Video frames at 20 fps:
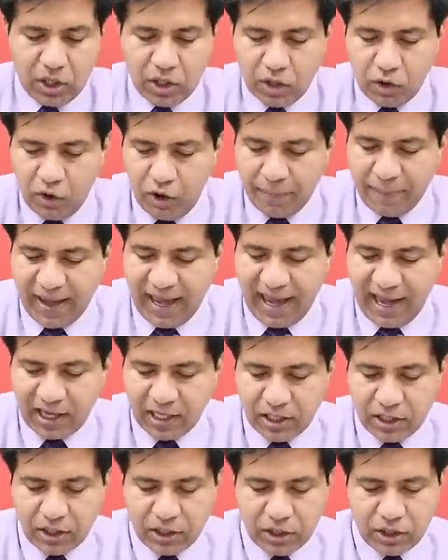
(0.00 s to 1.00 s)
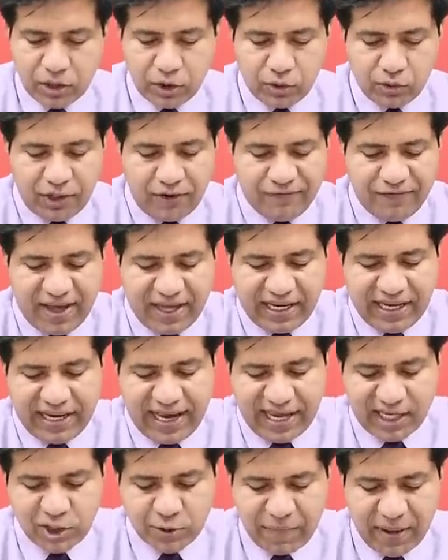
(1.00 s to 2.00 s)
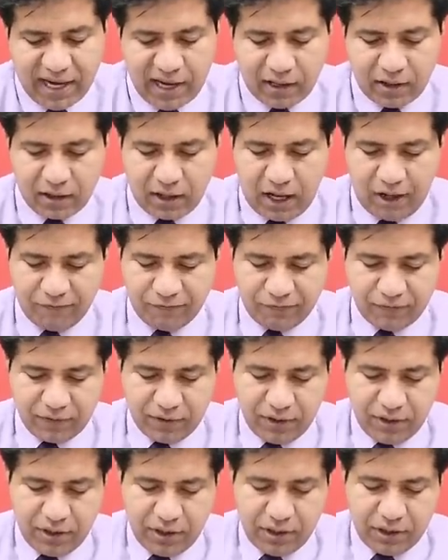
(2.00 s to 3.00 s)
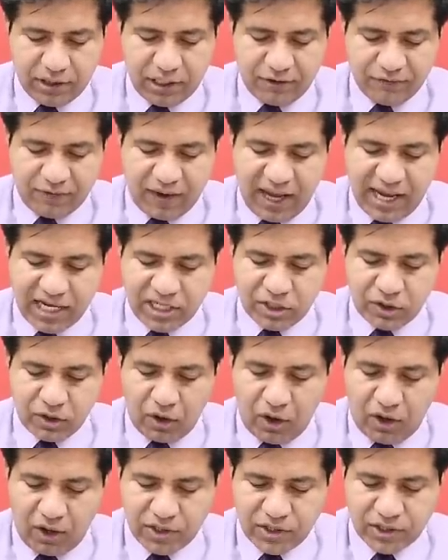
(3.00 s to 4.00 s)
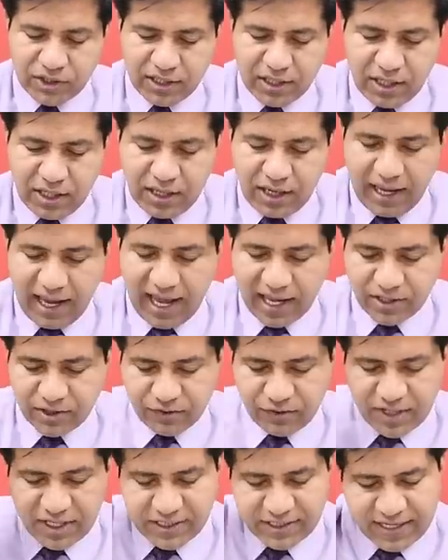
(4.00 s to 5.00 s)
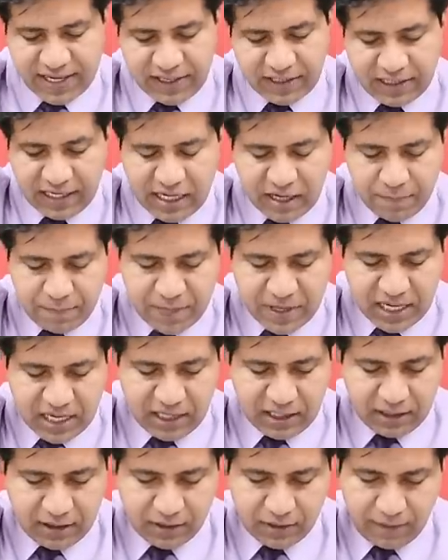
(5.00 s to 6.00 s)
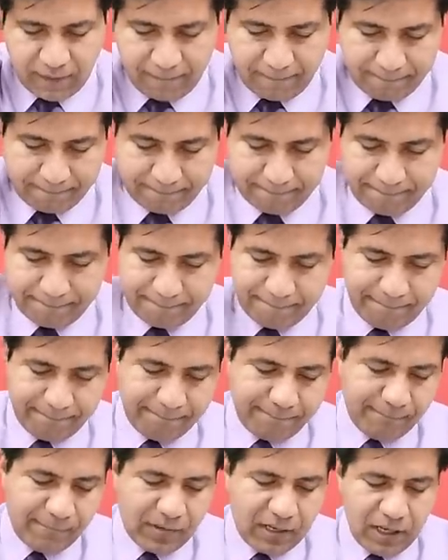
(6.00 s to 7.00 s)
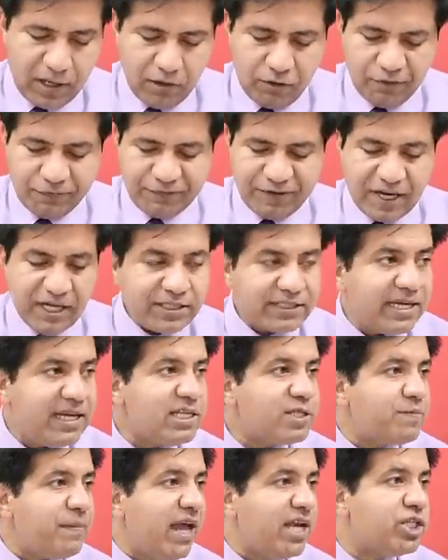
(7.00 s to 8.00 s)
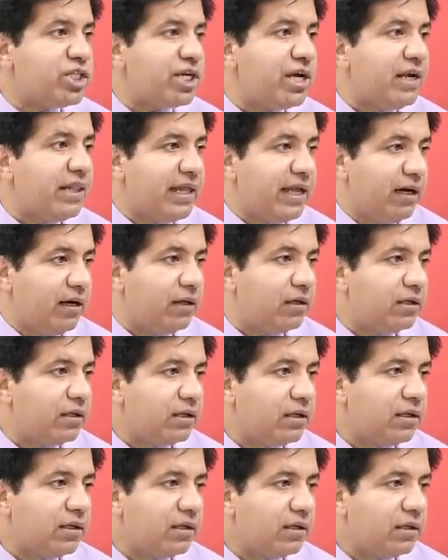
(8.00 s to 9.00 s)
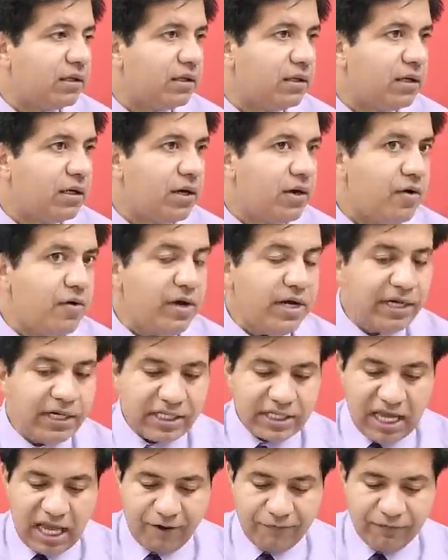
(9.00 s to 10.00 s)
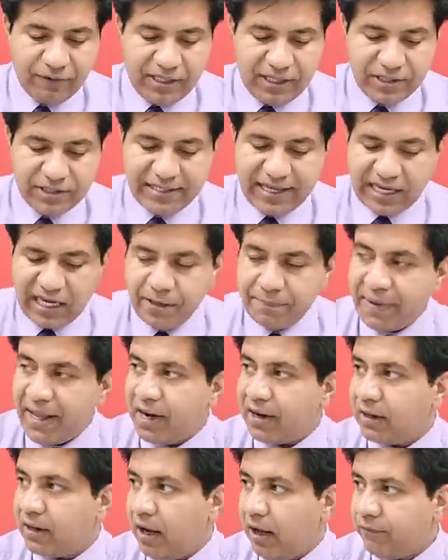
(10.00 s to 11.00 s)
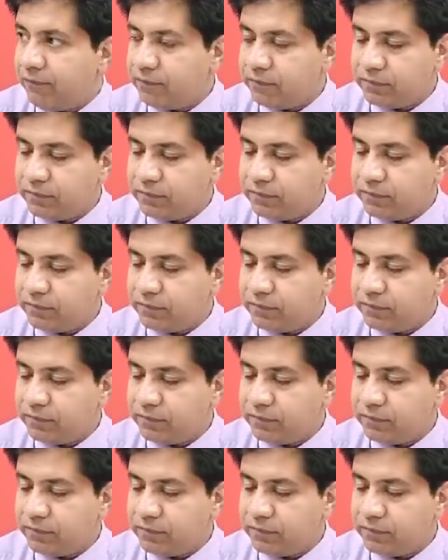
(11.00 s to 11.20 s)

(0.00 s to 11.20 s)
Go back to the very next paragraph. The white horse has recently been. Uffington is mentioned there. Read it carefully. Second paragraph.